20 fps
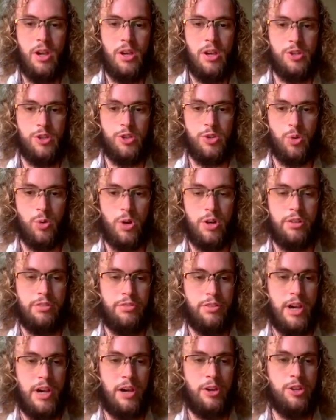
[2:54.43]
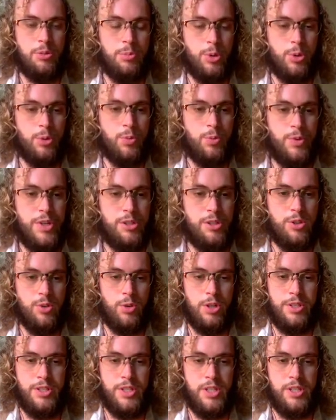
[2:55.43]
storing valuable
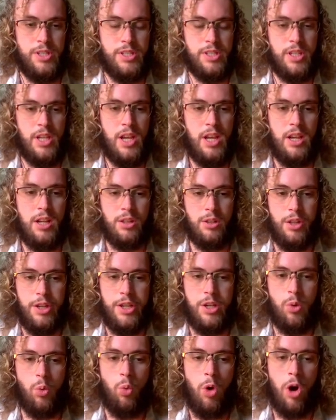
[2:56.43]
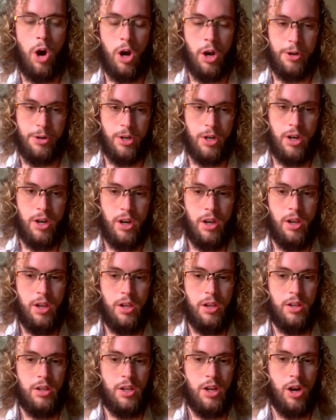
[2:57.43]
resources like water,
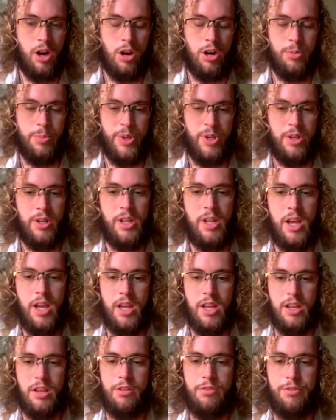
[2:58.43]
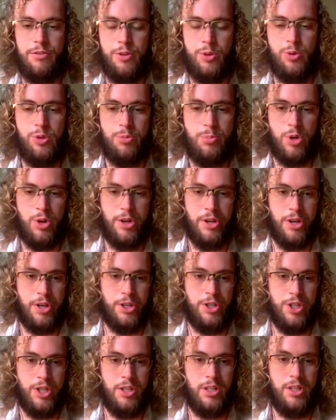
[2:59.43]
carbon, and food
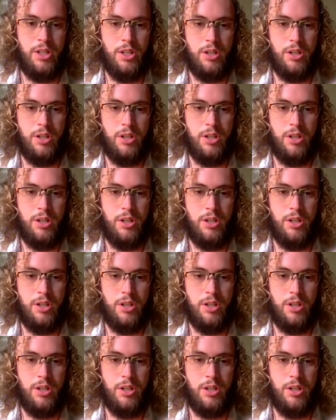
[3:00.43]
production